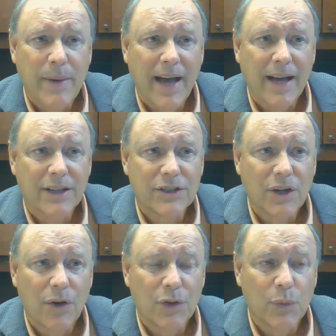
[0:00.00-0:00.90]
packs
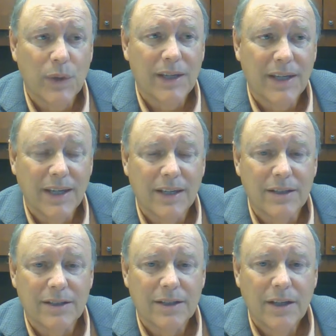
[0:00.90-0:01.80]
on the
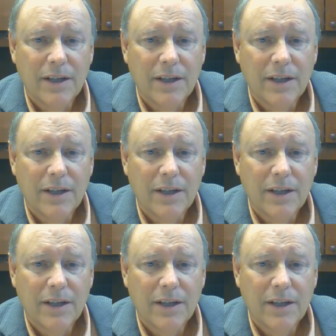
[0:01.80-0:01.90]
weekends